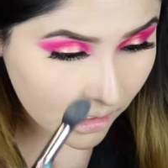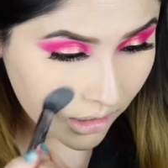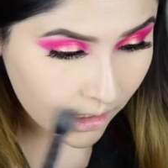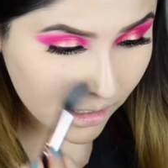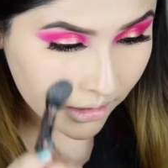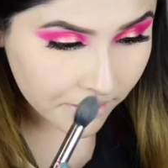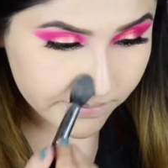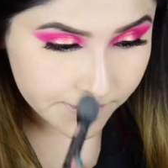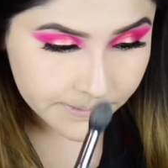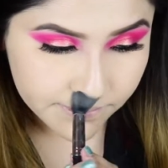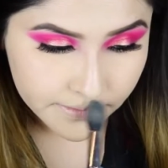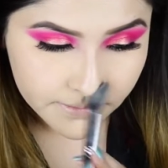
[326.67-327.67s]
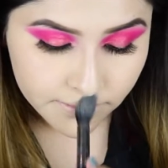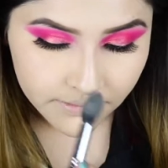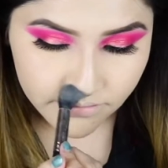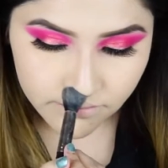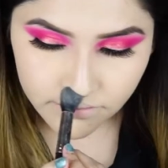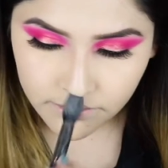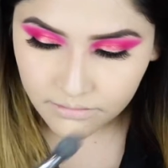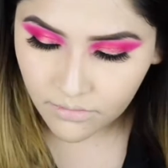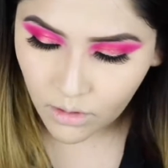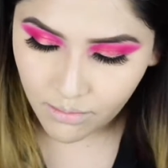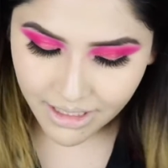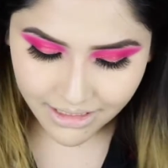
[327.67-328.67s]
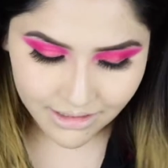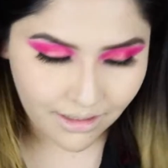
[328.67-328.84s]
Um, oh my